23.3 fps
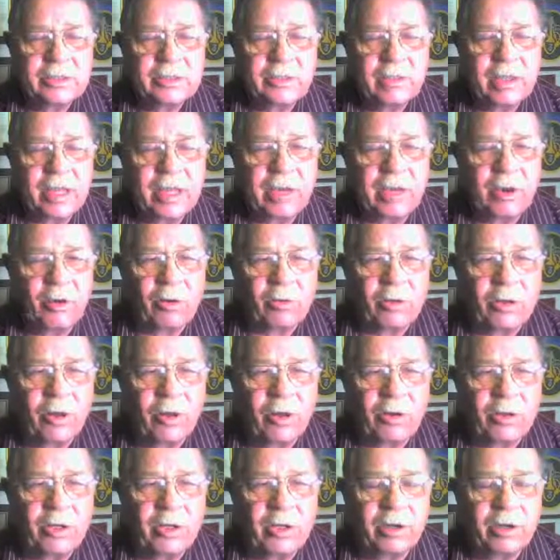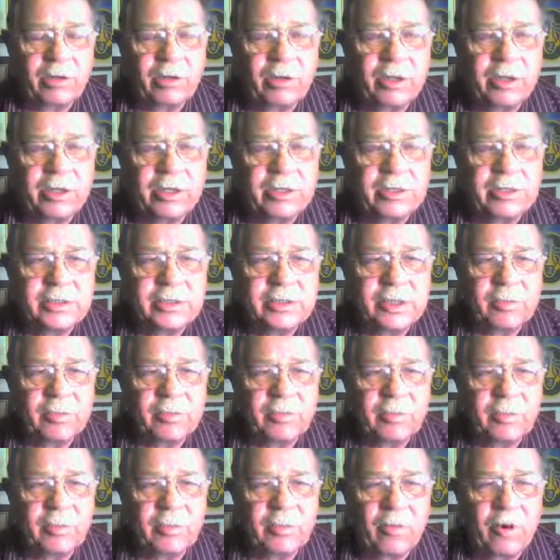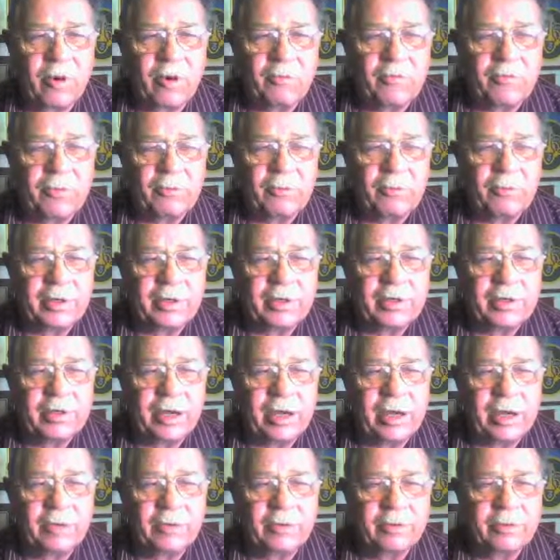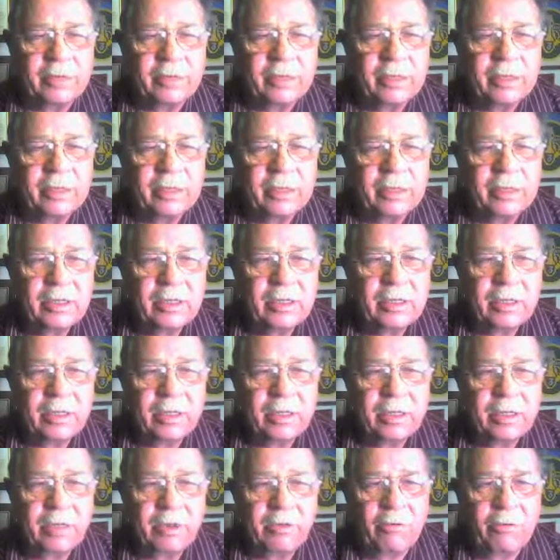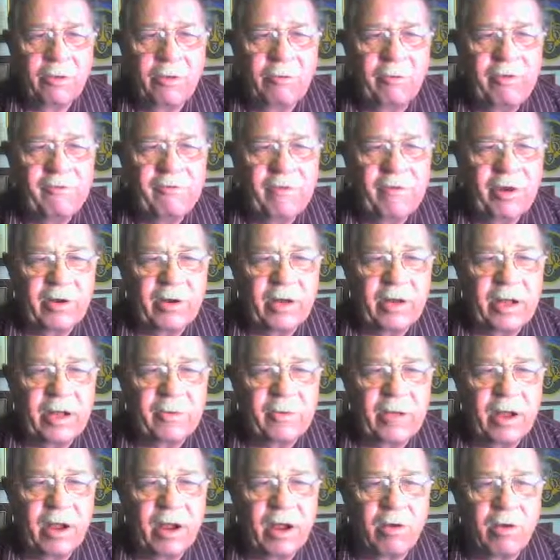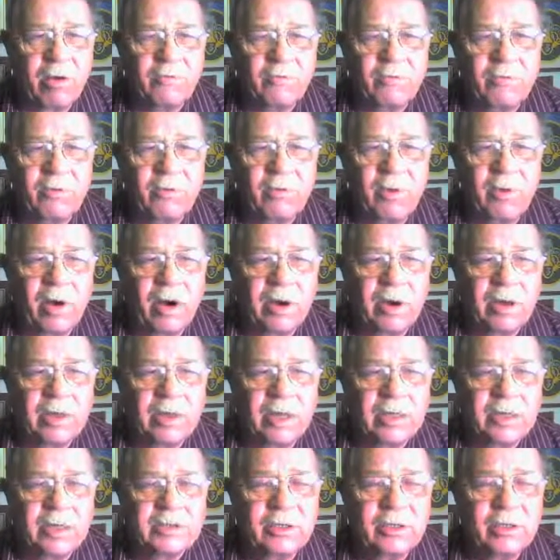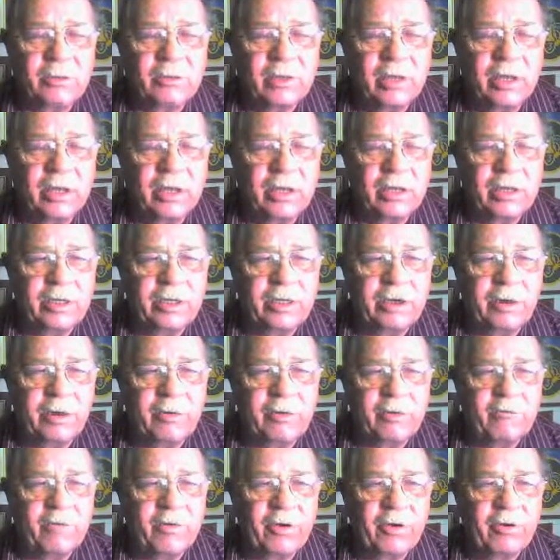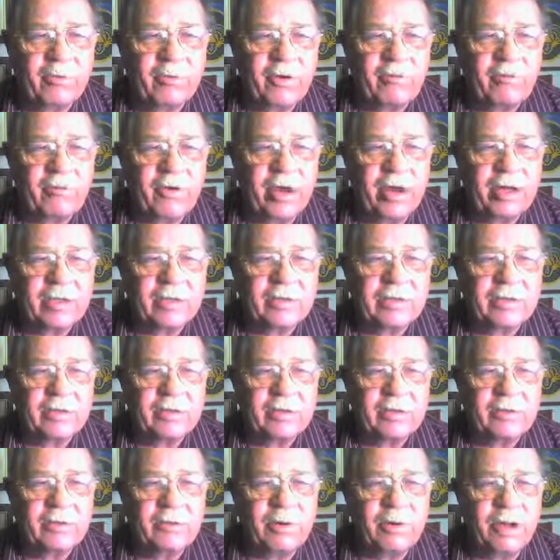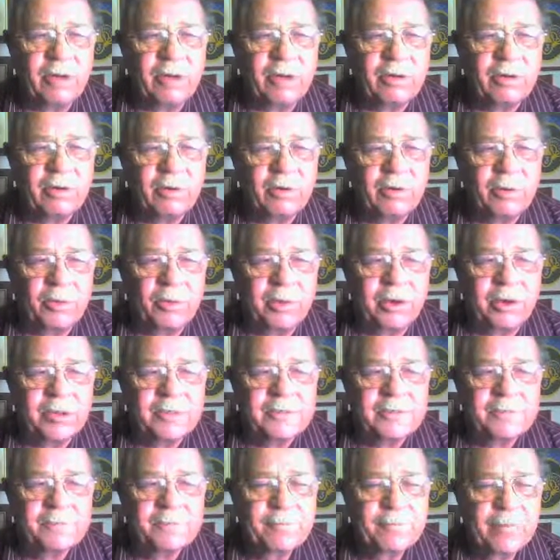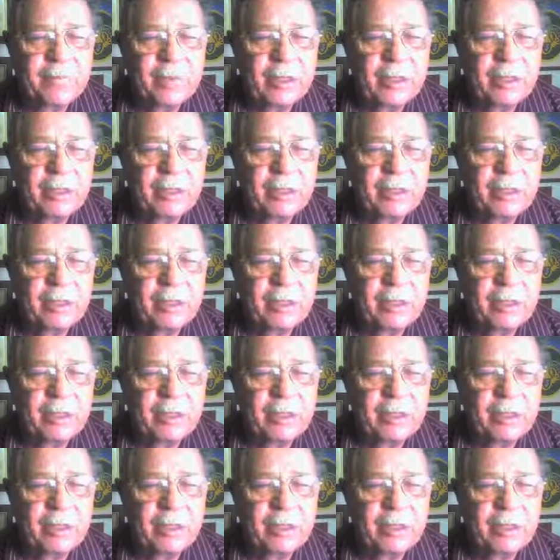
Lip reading: So they loaded all the younger kids up, and off they went to town. Well, we figured they'd be gone for a while, and that's okay. You know, we figured we'd find something to do out there on the place.